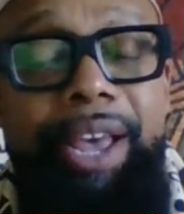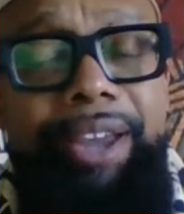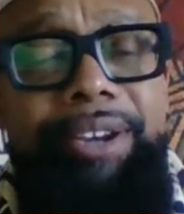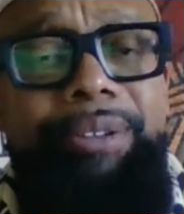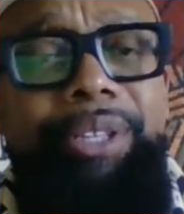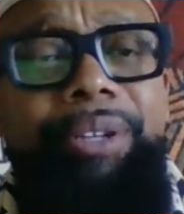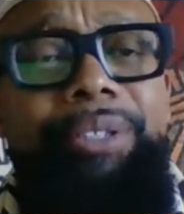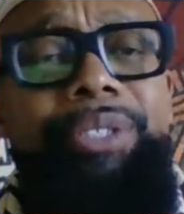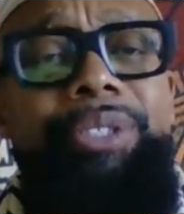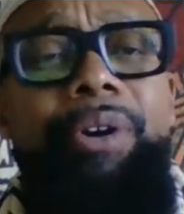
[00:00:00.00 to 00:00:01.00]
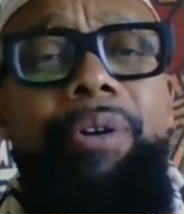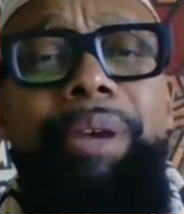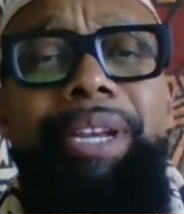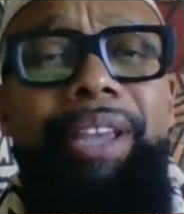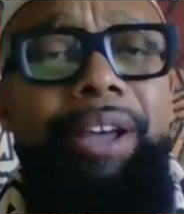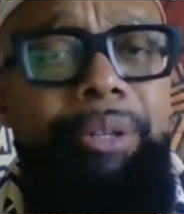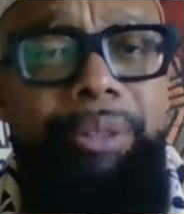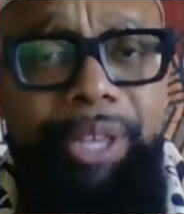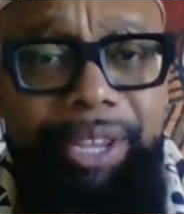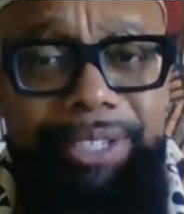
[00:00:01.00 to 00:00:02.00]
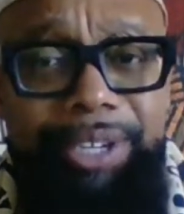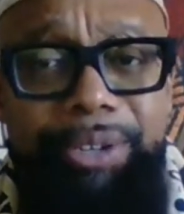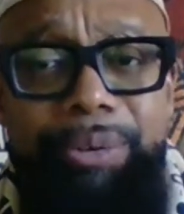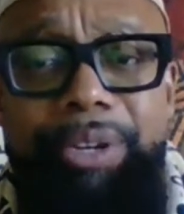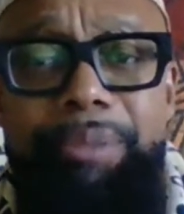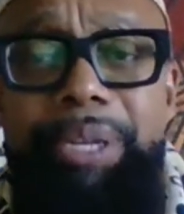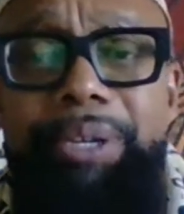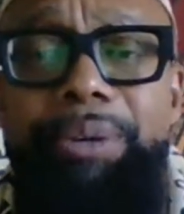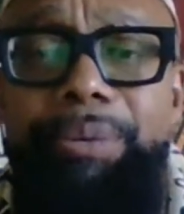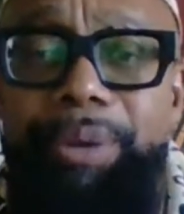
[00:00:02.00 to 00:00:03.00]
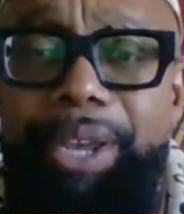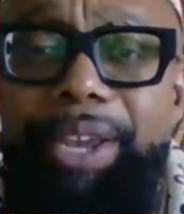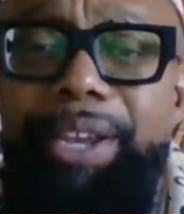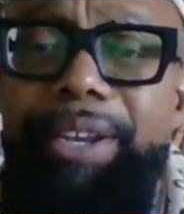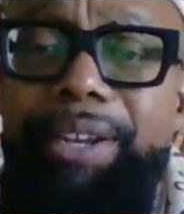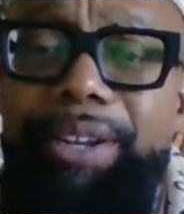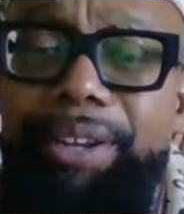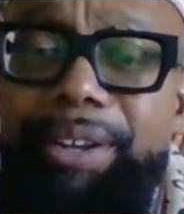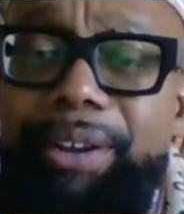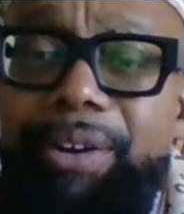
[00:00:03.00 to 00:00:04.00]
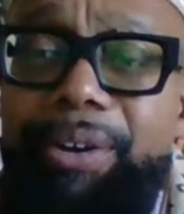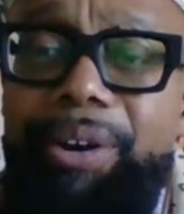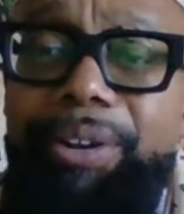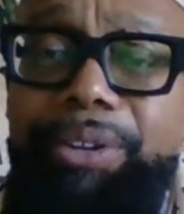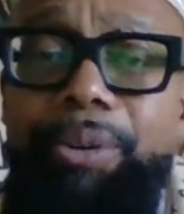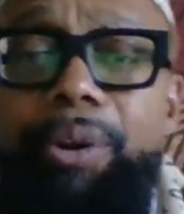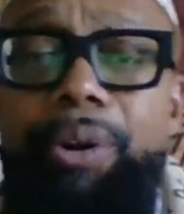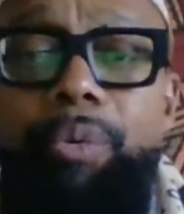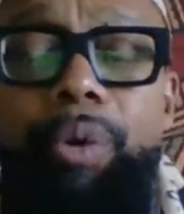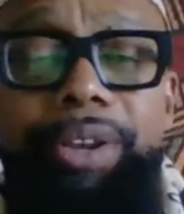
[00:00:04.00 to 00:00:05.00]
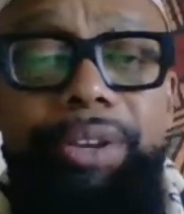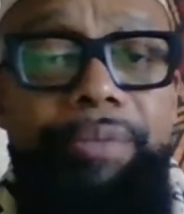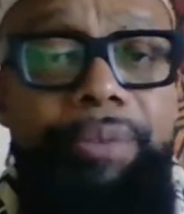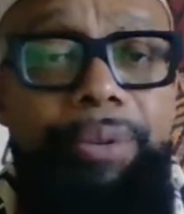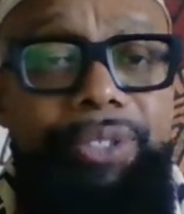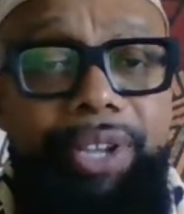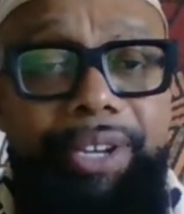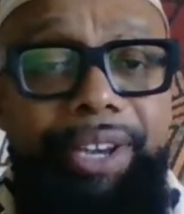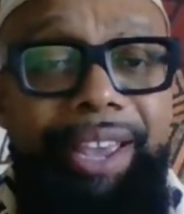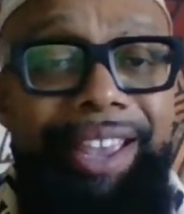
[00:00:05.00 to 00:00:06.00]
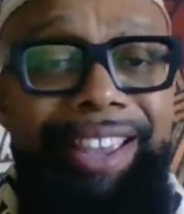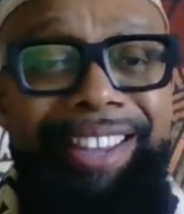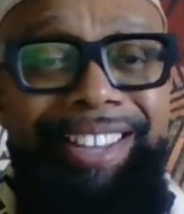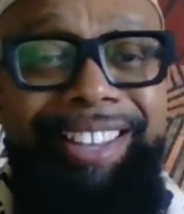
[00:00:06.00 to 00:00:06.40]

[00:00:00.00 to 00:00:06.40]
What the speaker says: I know that there's so many other things that you could be doing on your wonderful Sunday.